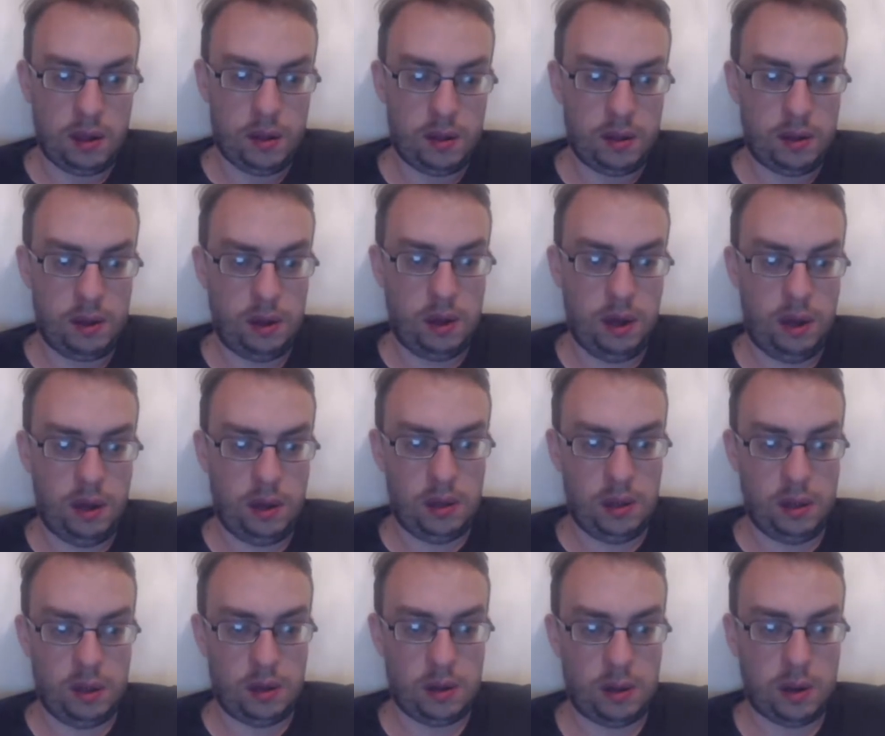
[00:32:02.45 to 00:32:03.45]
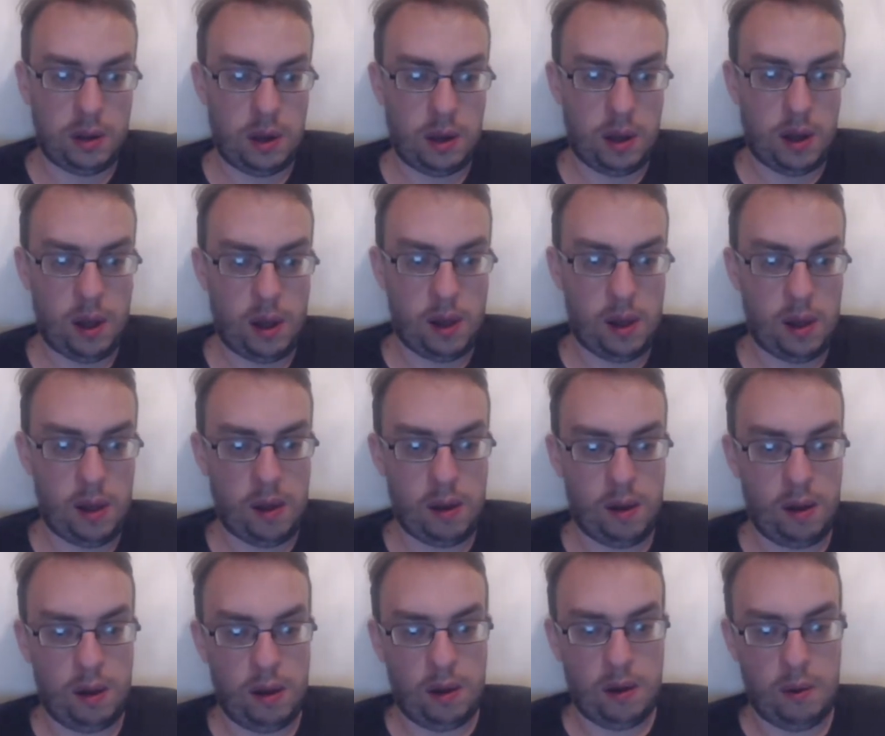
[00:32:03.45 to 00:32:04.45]
jeans,
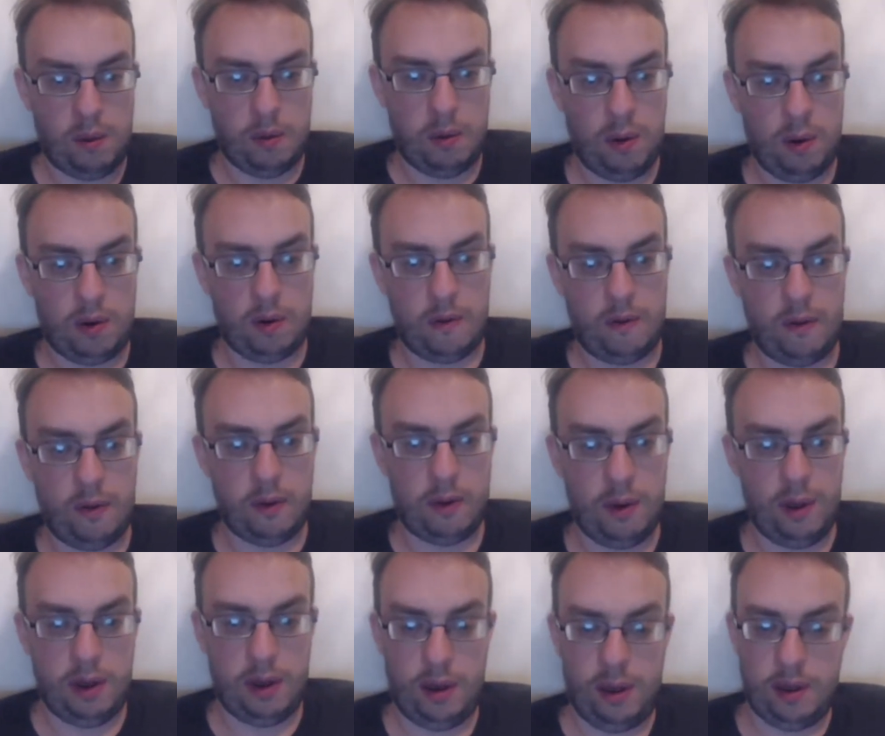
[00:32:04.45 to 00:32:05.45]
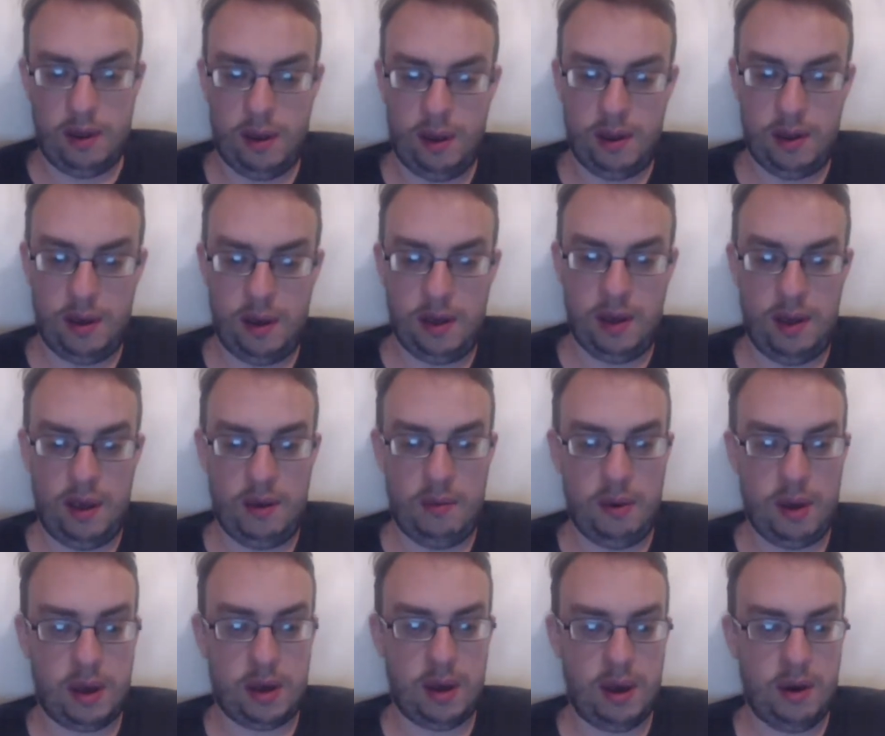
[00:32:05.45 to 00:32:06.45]
one forty nine ninety nine. There we
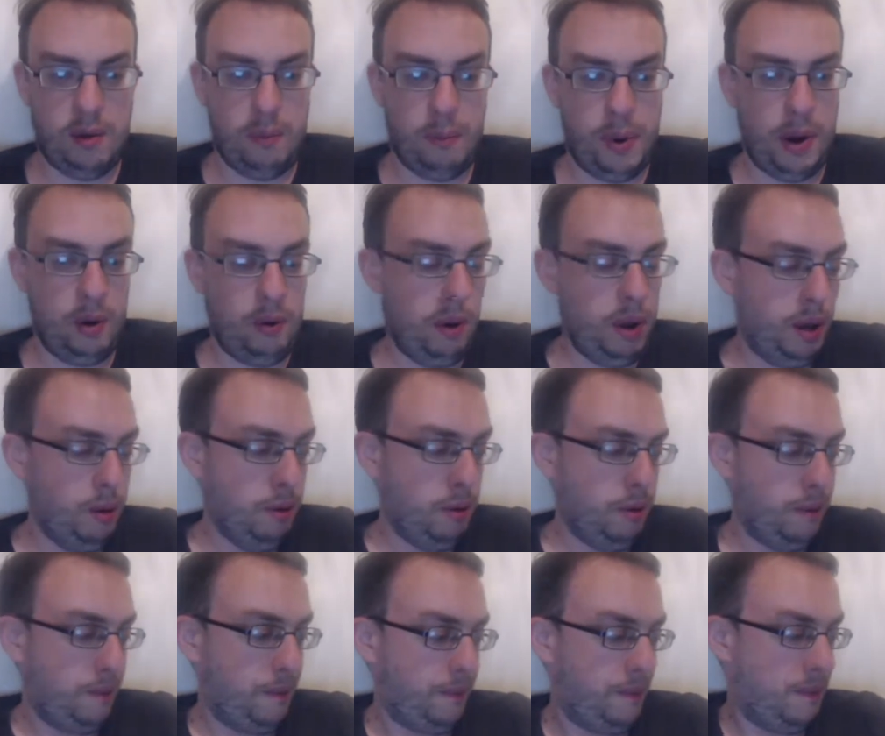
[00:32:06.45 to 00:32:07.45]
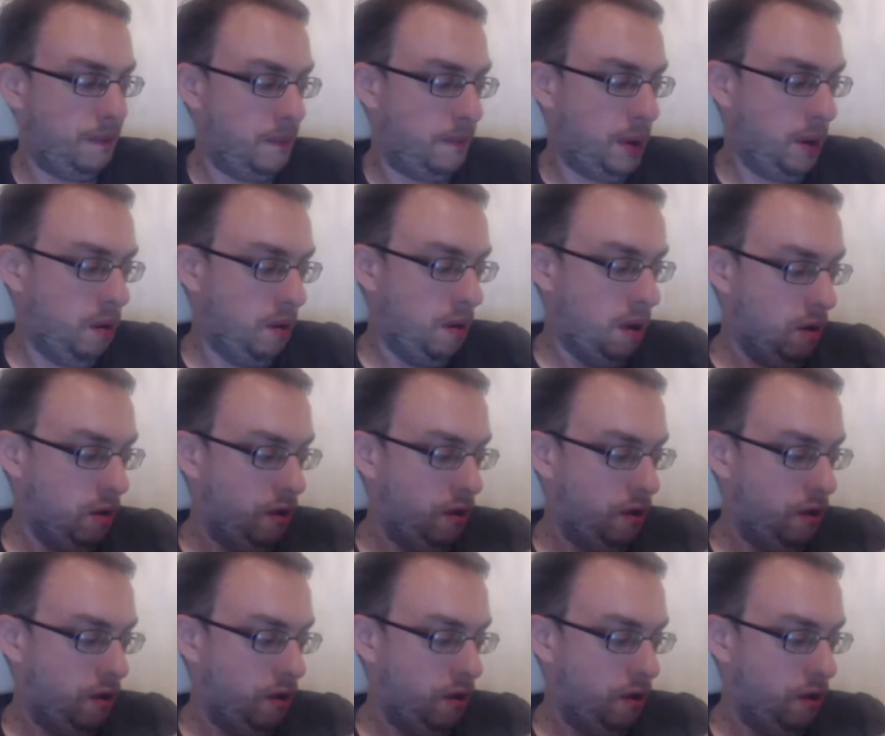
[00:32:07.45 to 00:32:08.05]
go. Polo, polo